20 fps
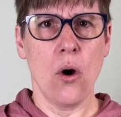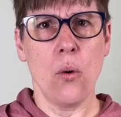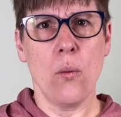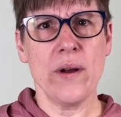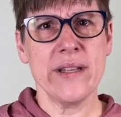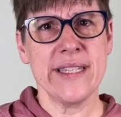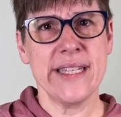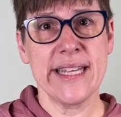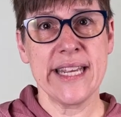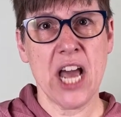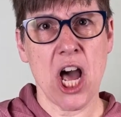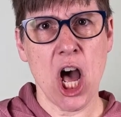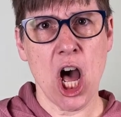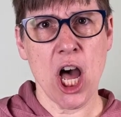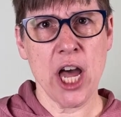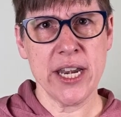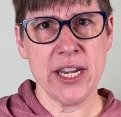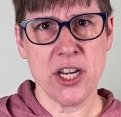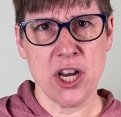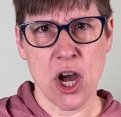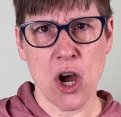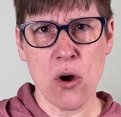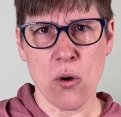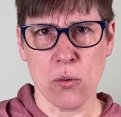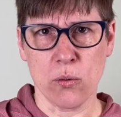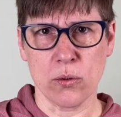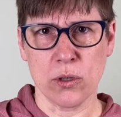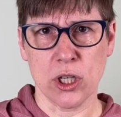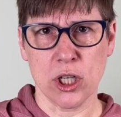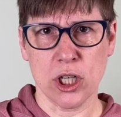What's the
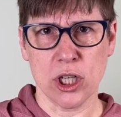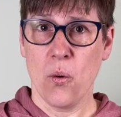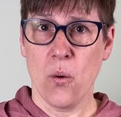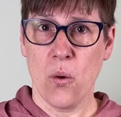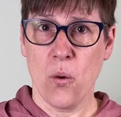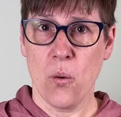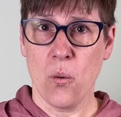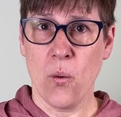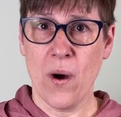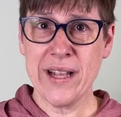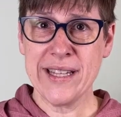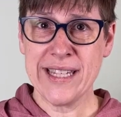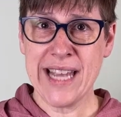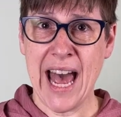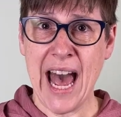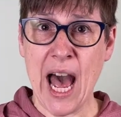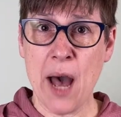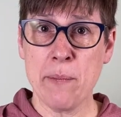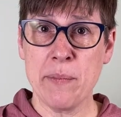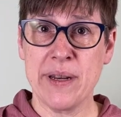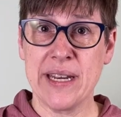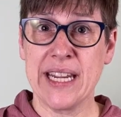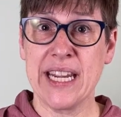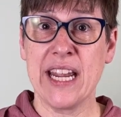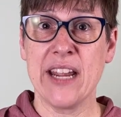unknown? What's happening